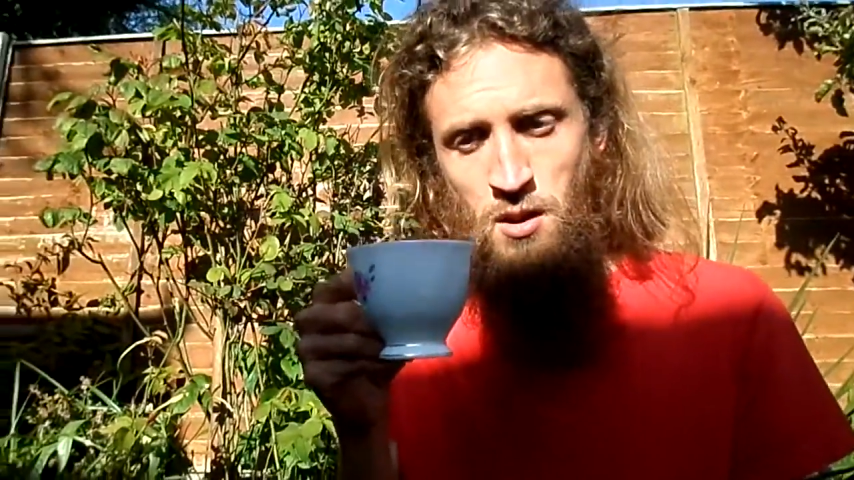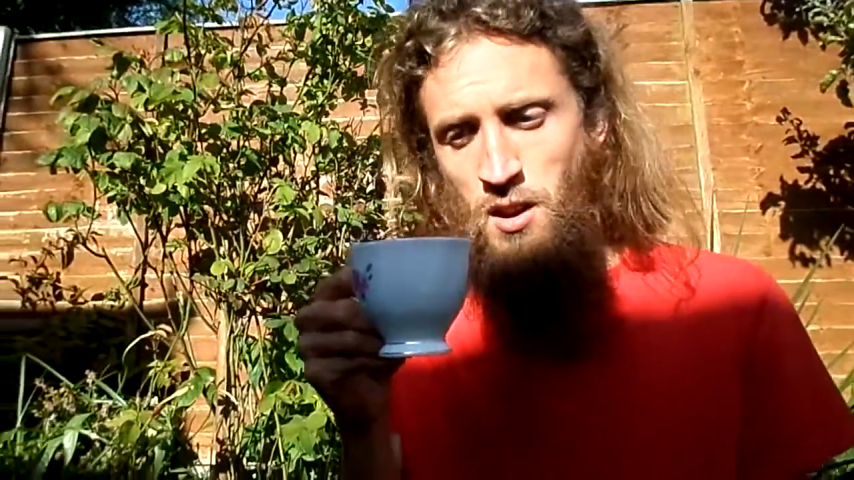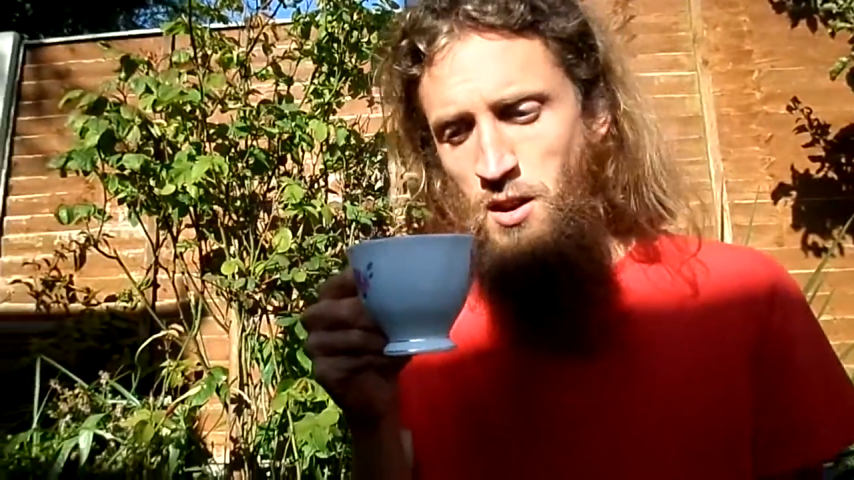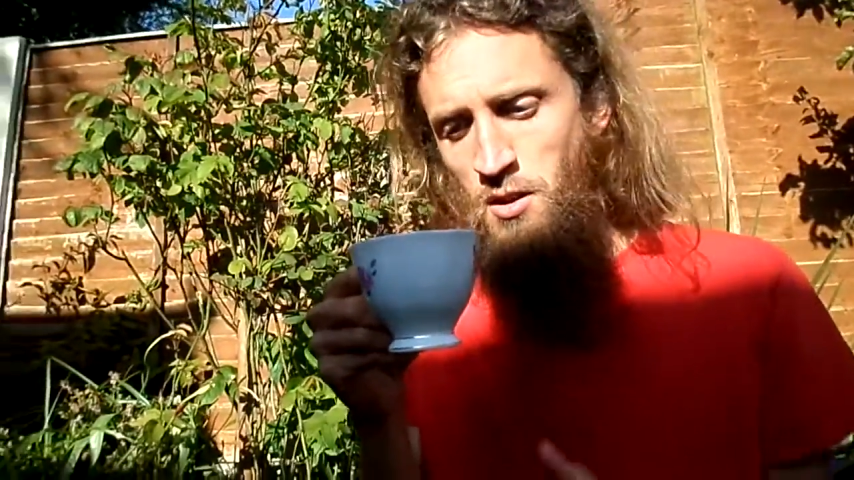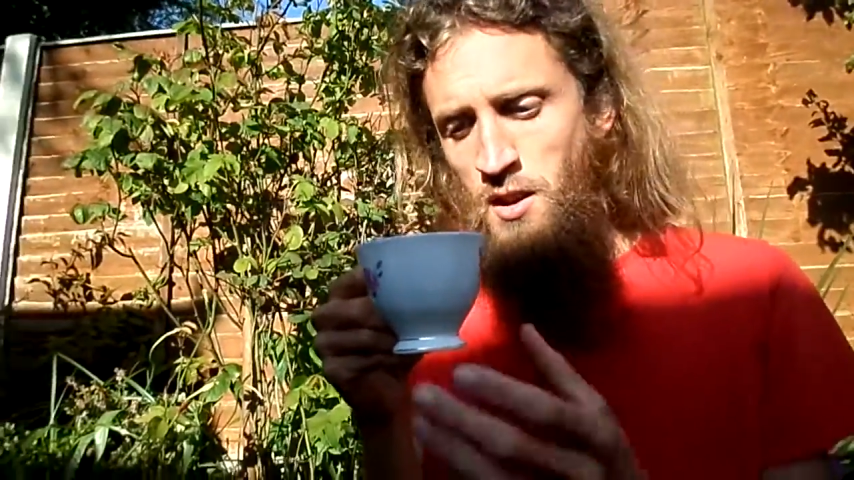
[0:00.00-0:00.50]

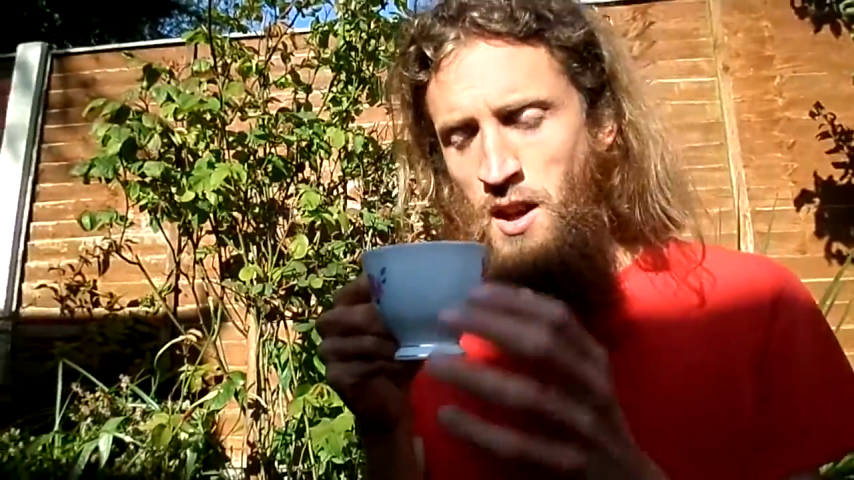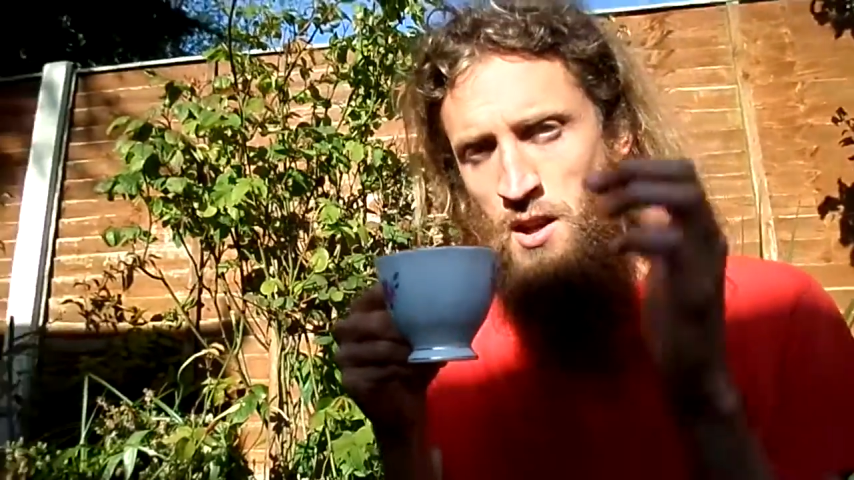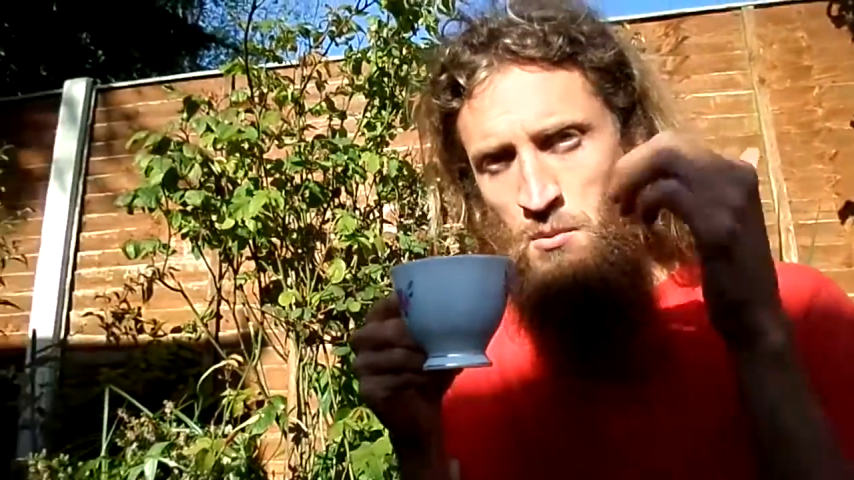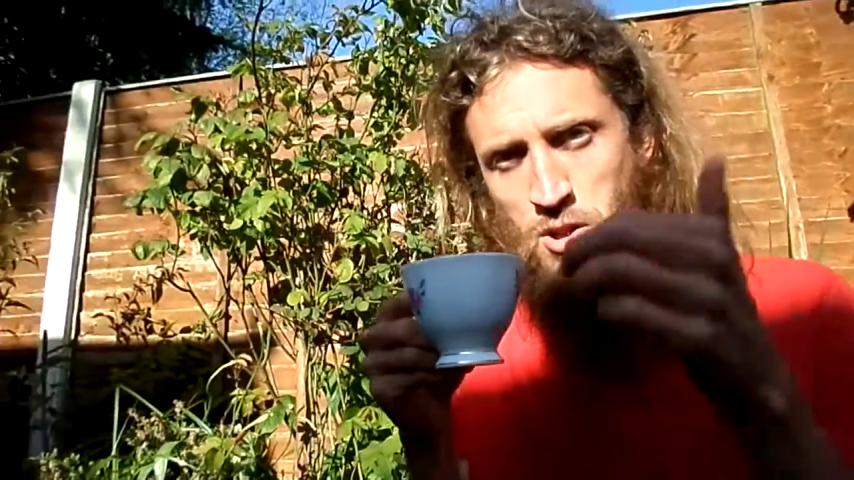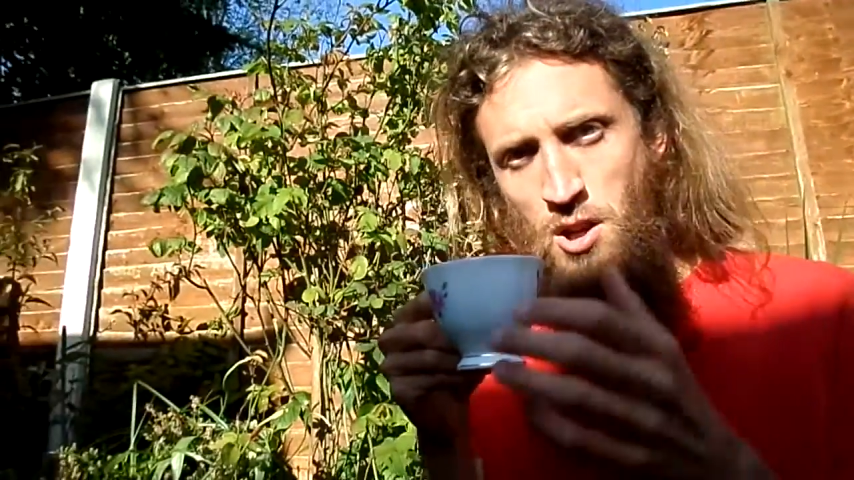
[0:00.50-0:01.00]
Like, you can get it
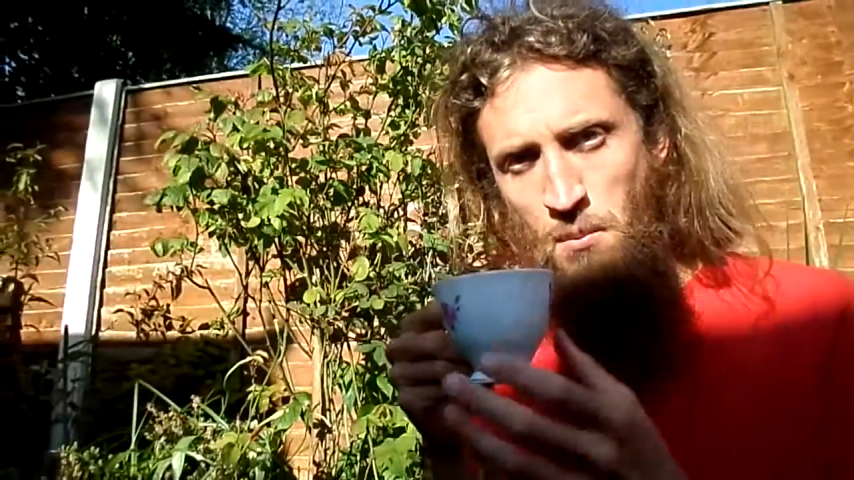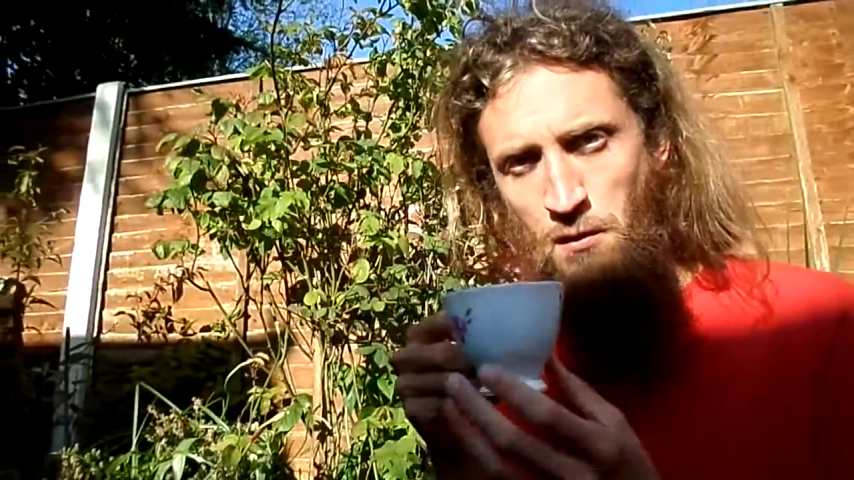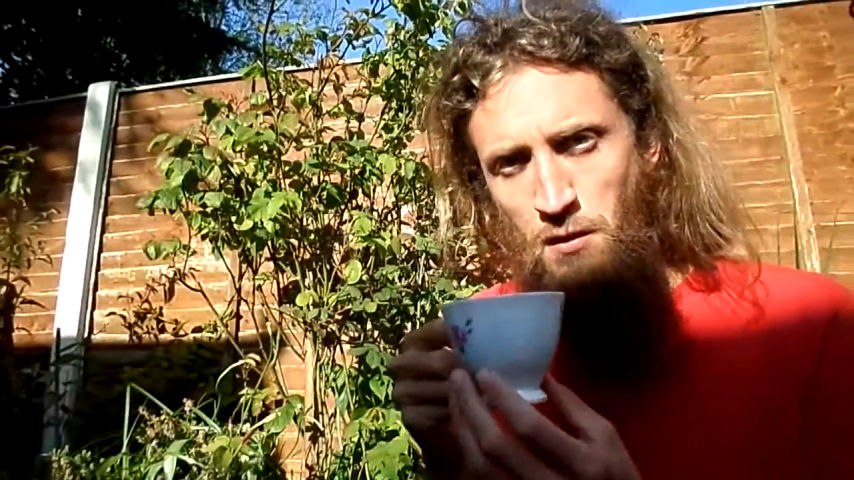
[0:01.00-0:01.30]
at my shop at